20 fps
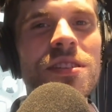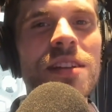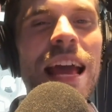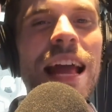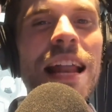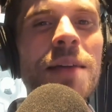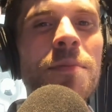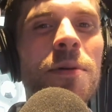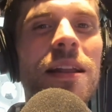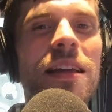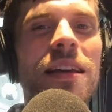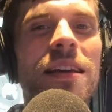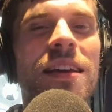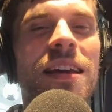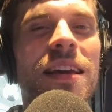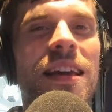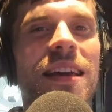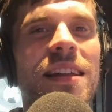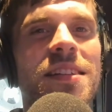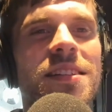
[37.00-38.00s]
anybody
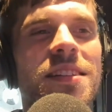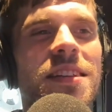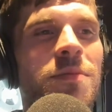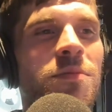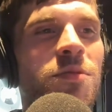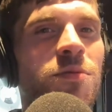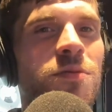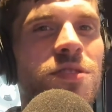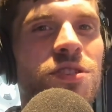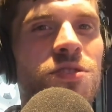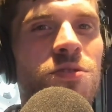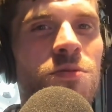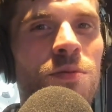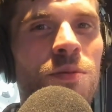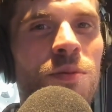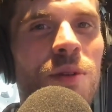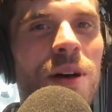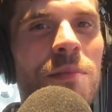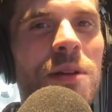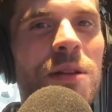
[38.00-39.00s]
can get a team to a
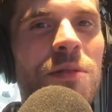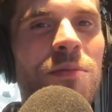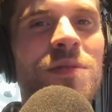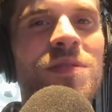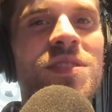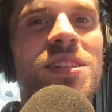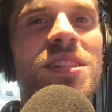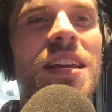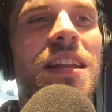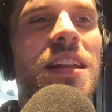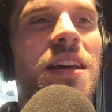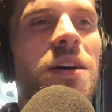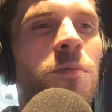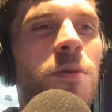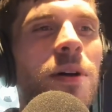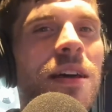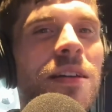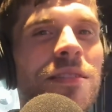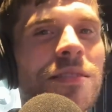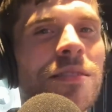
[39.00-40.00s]
Super Bowl. I mean, we've seen it
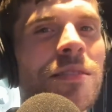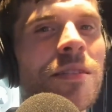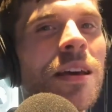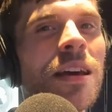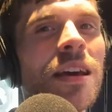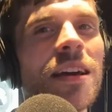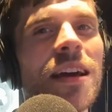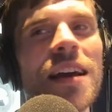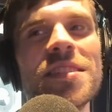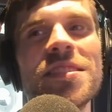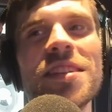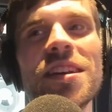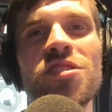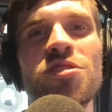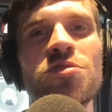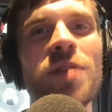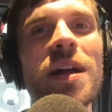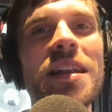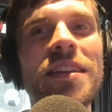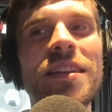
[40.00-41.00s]
with guys like
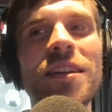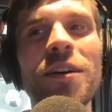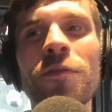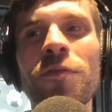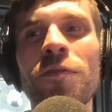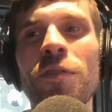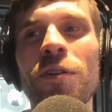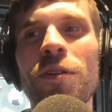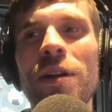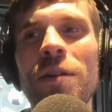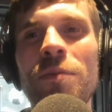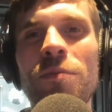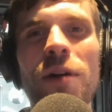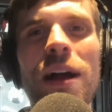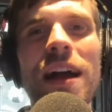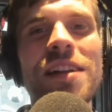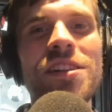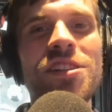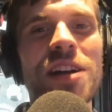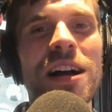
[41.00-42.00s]
Trent Dilfer and
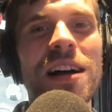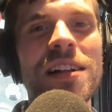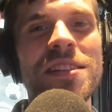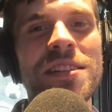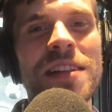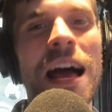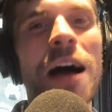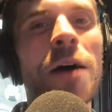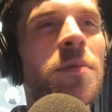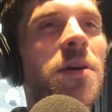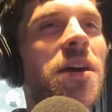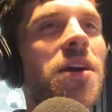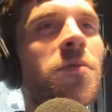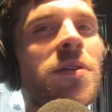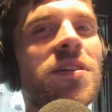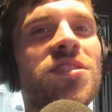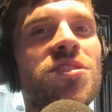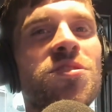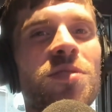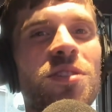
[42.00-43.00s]
Brad Johnson, albeit
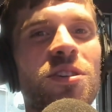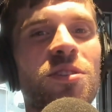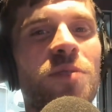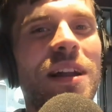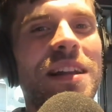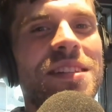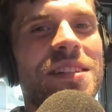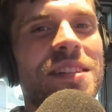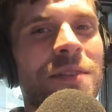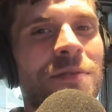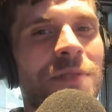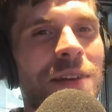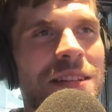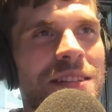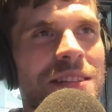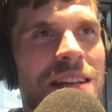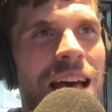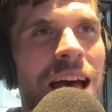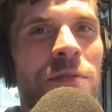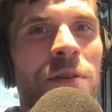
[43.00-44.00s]
with two of the greatest
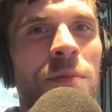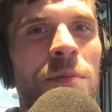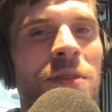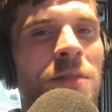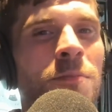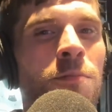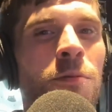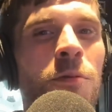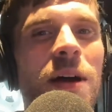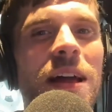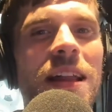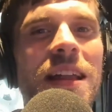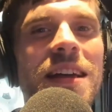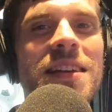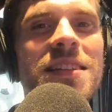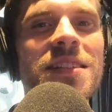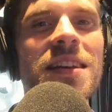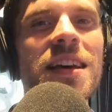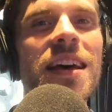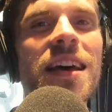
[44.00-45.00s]
defenses ever. But the point
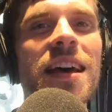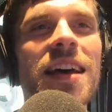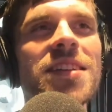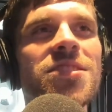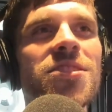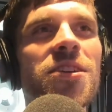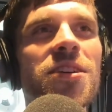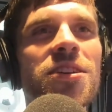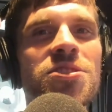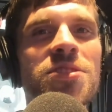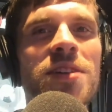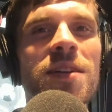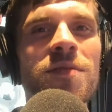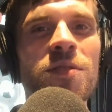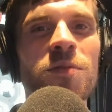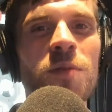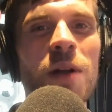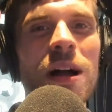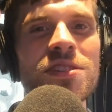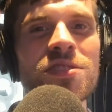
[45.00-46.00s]
is, as long as you have
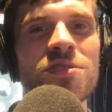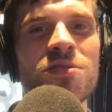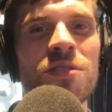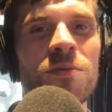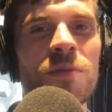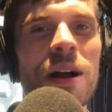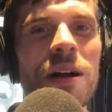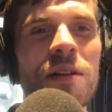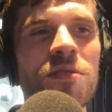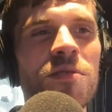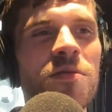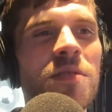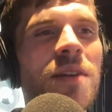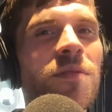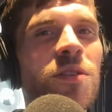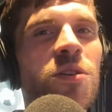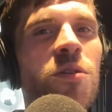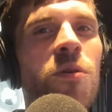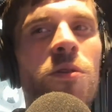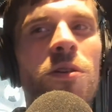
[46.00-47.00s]
the roster around you and
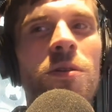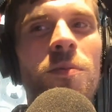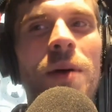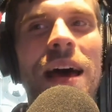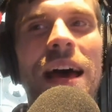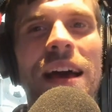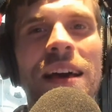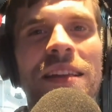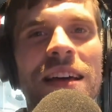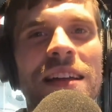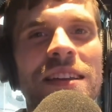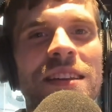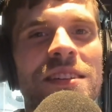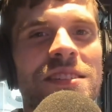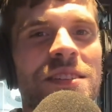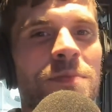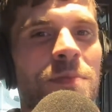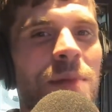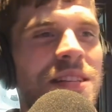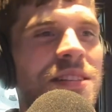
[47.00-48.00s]
have a quarterback that
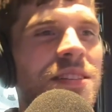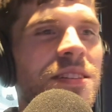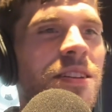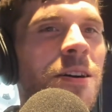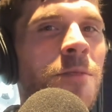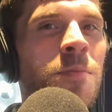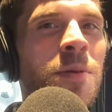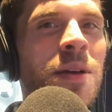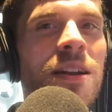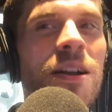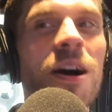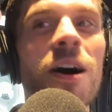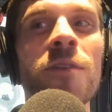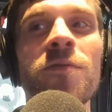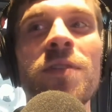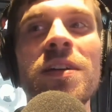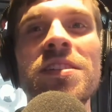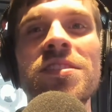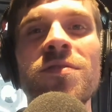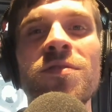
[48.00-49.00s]
doesn't mess it up and an
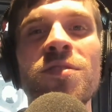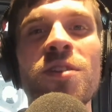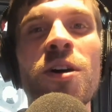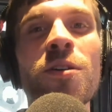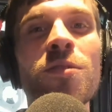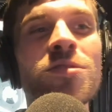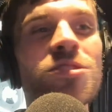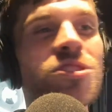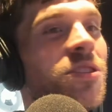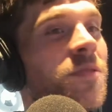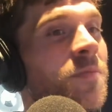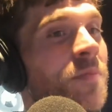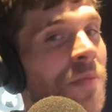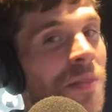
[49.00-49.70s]
offensive coach